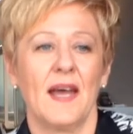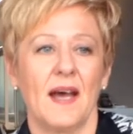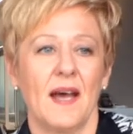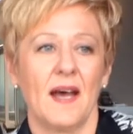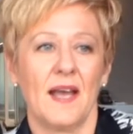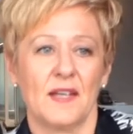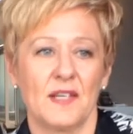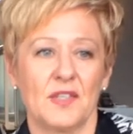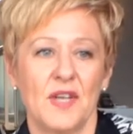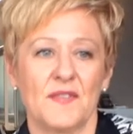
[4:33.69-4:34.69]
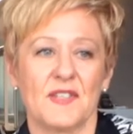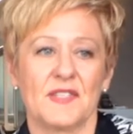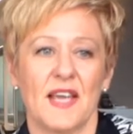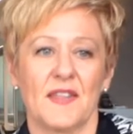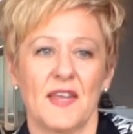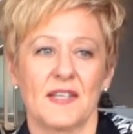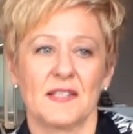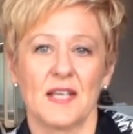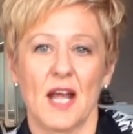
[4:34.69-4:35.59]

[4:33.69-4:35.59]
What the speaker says: I do have to say that